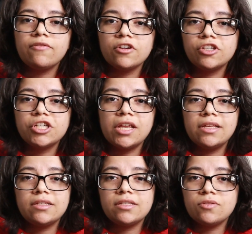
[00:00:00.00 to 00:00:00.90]
for a
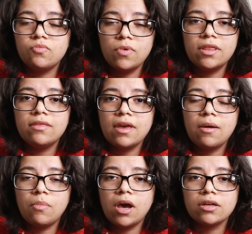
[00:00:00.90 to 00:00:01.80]
chance to win
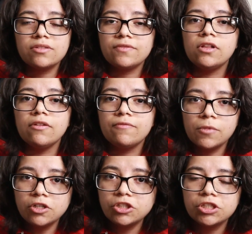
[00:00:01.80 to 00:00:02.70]
that box full of
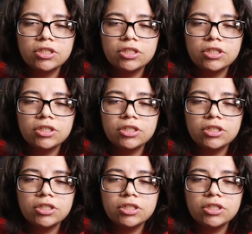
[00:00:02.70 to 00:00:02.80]
merch,